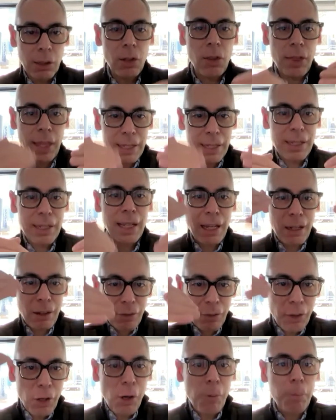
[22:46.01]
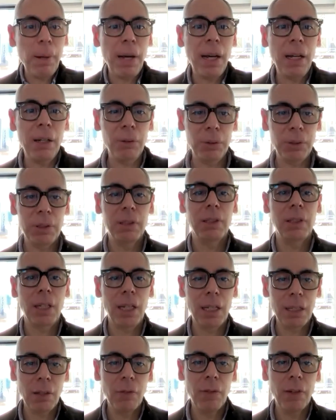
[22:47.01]
things kind of compound
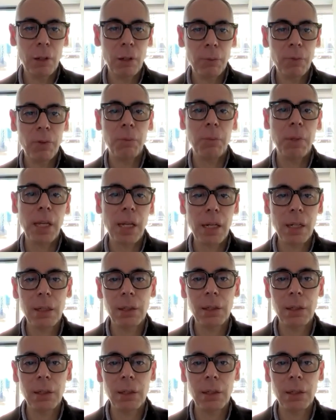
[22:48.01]
and develop from there.